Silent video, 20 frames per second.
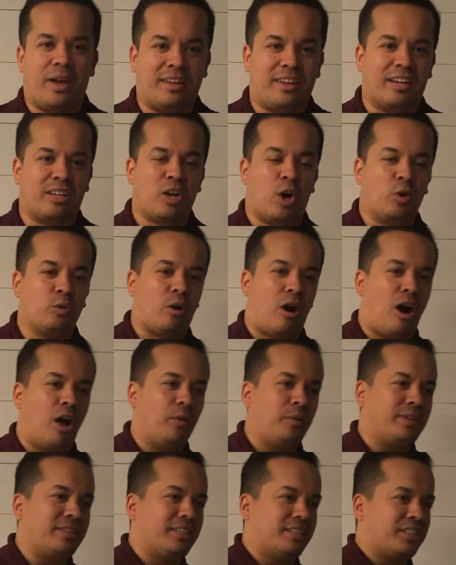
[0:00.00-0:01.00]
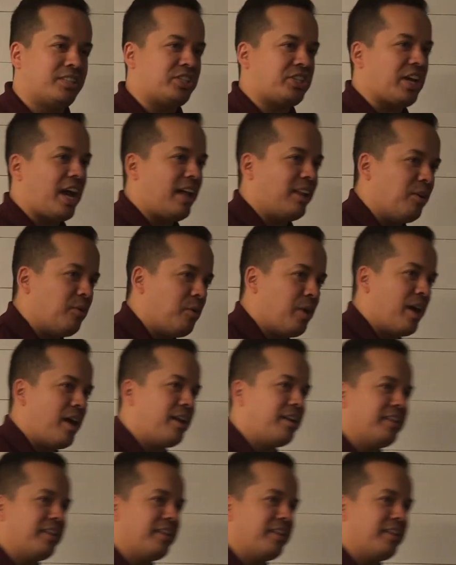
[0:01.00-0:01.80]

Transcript: They go all the way to the shallow end